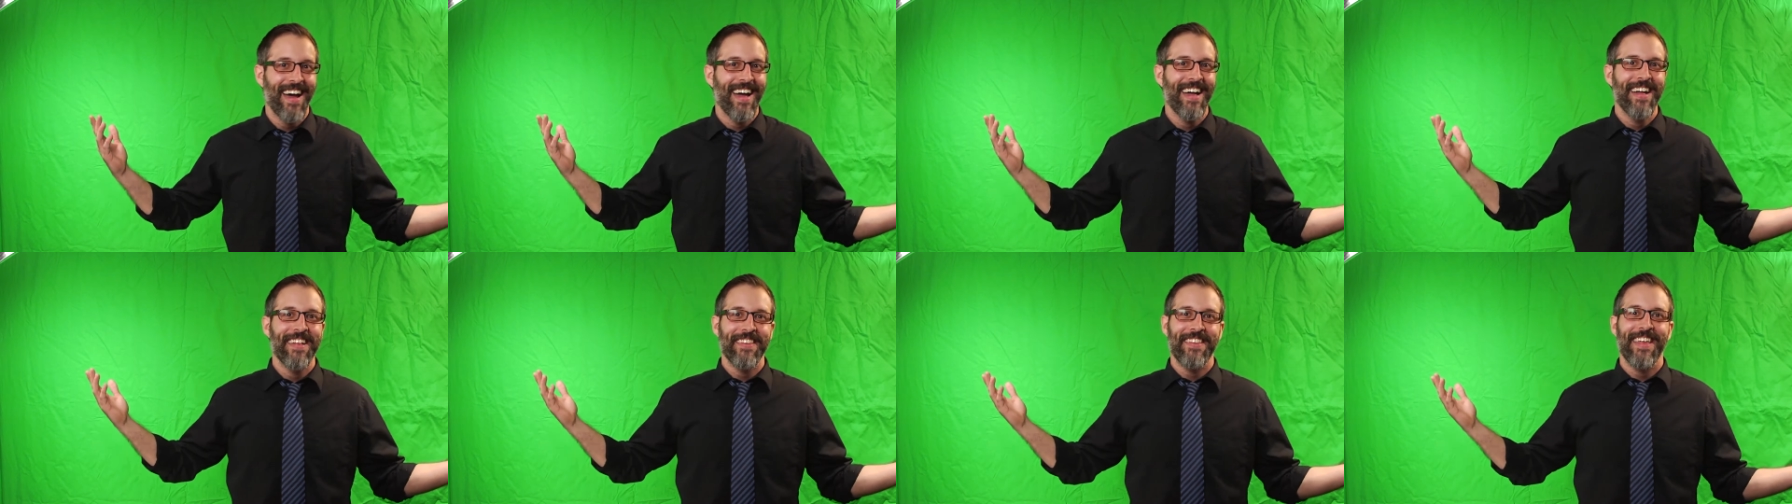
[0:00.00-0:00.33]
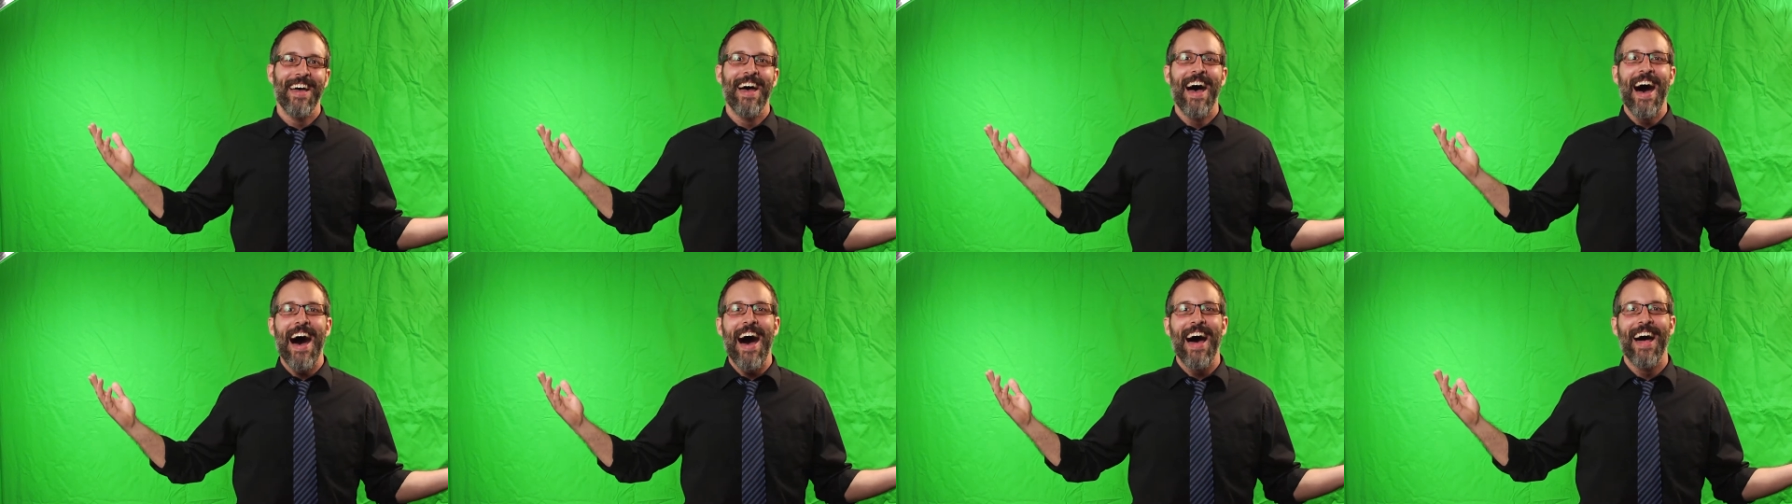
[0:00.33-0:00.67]

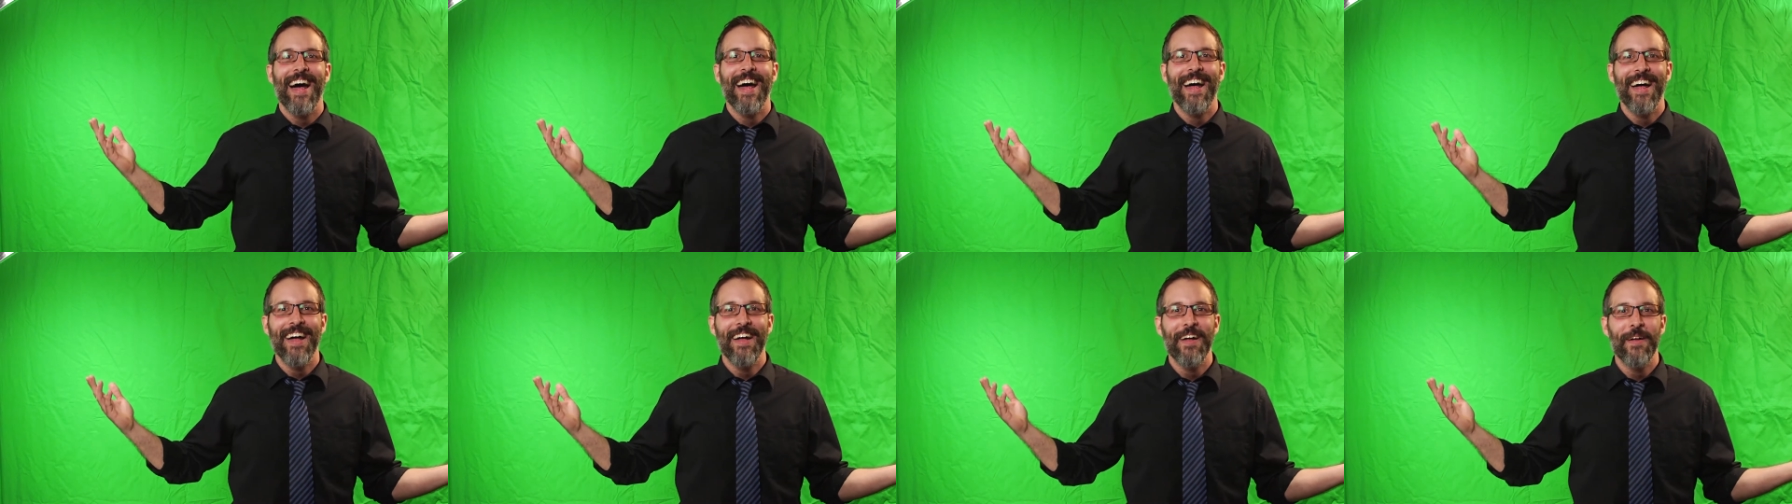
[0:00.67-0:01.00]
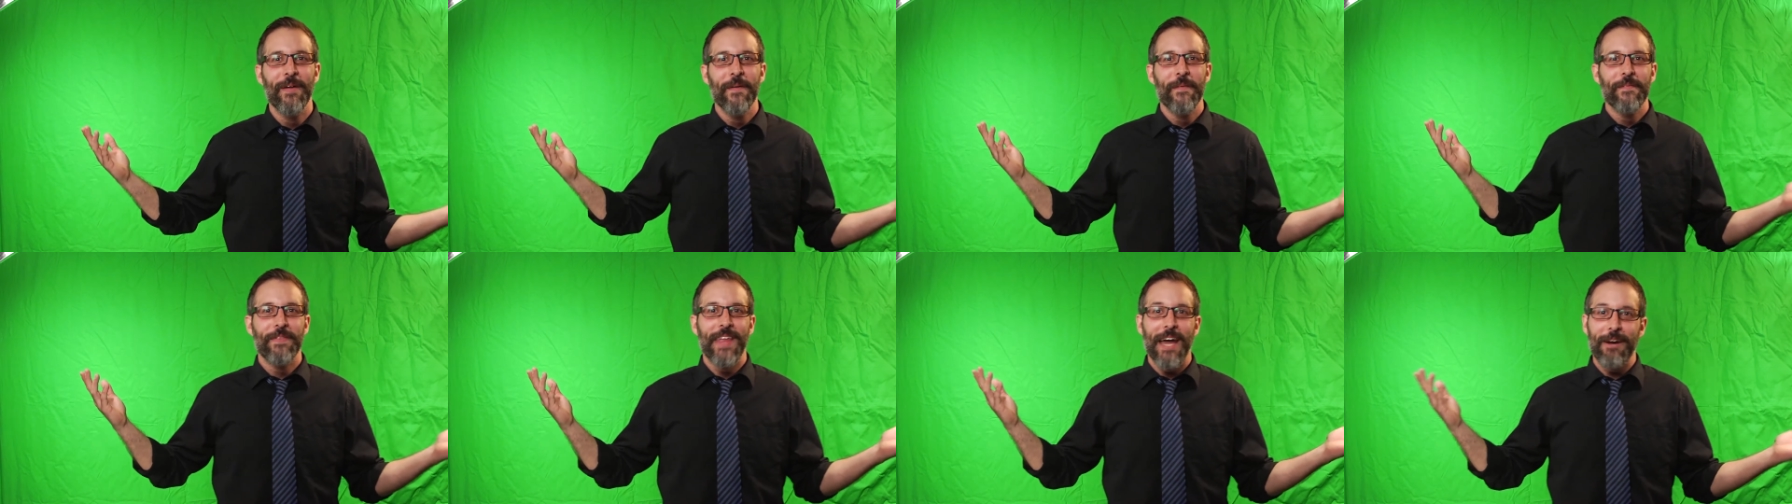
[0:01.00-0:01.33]
And the phone
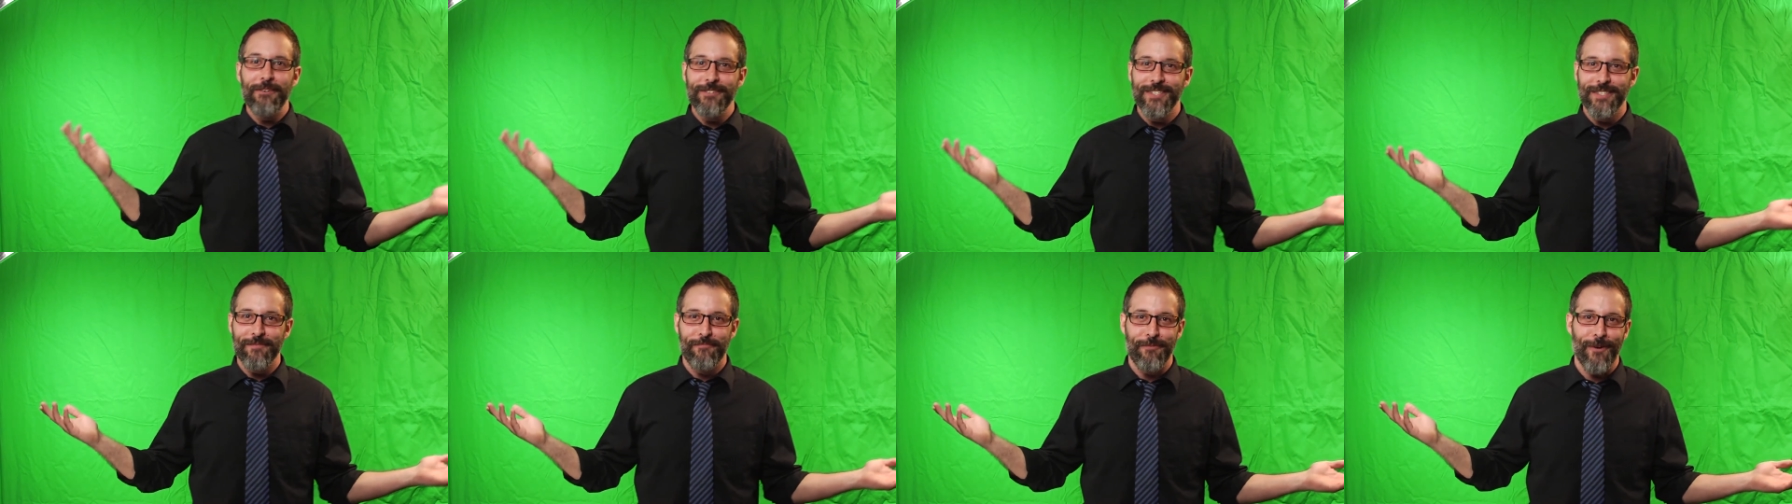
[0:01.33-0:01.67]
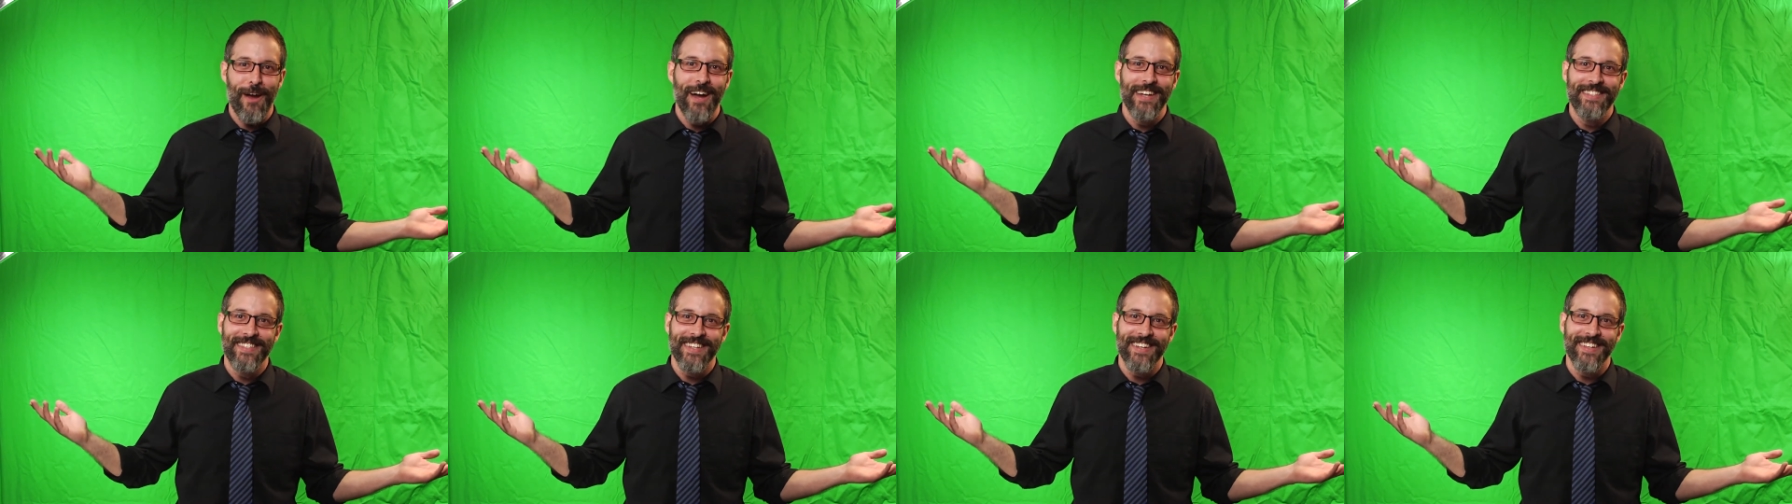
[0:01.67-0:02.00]
rings. That was
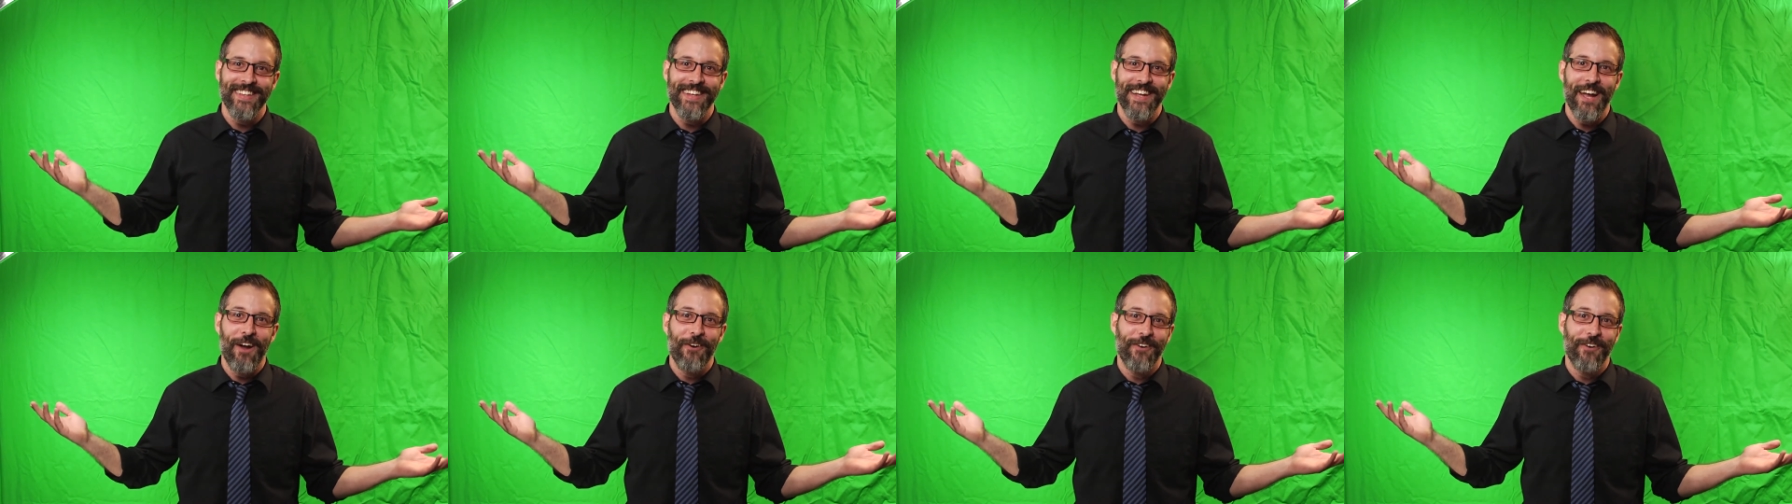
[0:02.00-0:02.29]
surprisingly